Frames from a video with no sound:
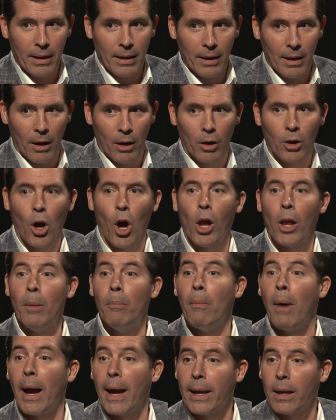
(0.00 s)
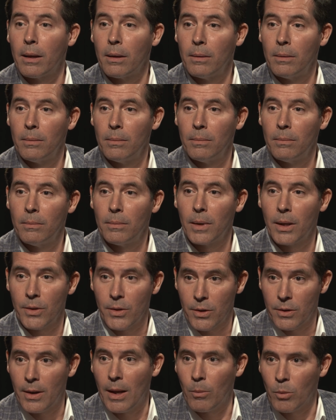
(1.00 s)
I'll call him Mike, because
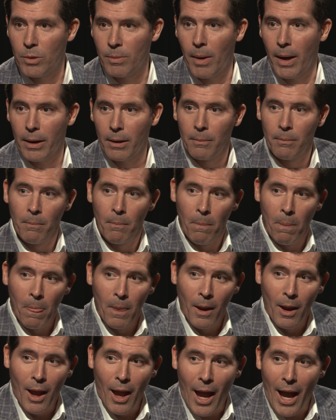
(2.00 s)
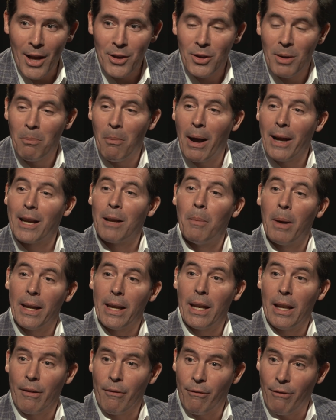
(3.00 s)
his name was Mike. Mm-hmm. I said, Mike, am I
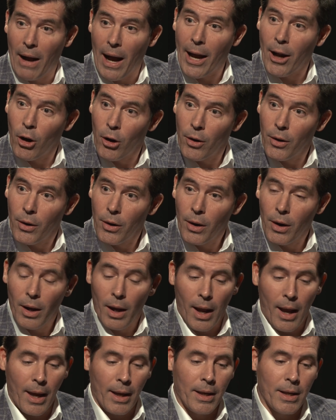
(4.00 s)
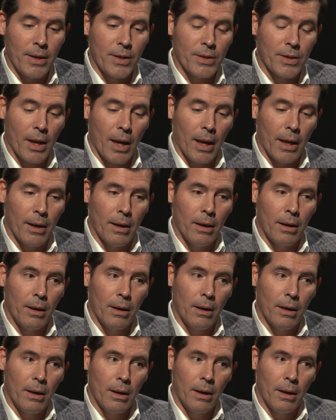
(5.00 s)
getting fired? And he said,
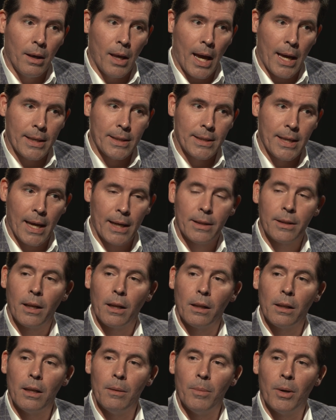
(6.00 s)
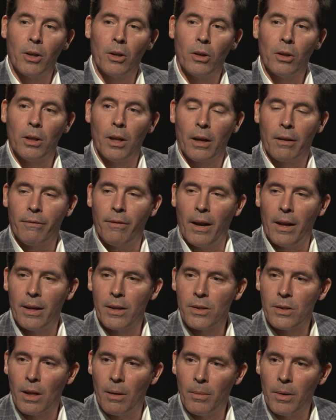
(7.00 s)
not technically, but good luck finding
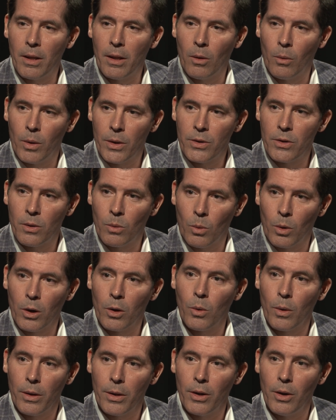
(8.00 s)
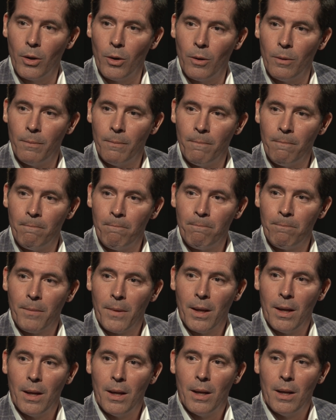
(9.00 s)
somebody that wants to work with you.
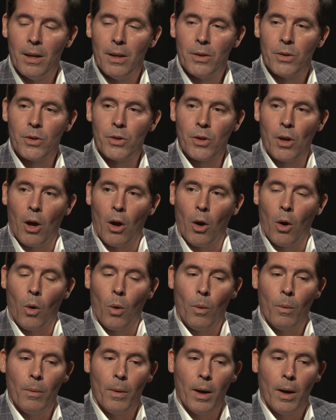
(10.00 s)
So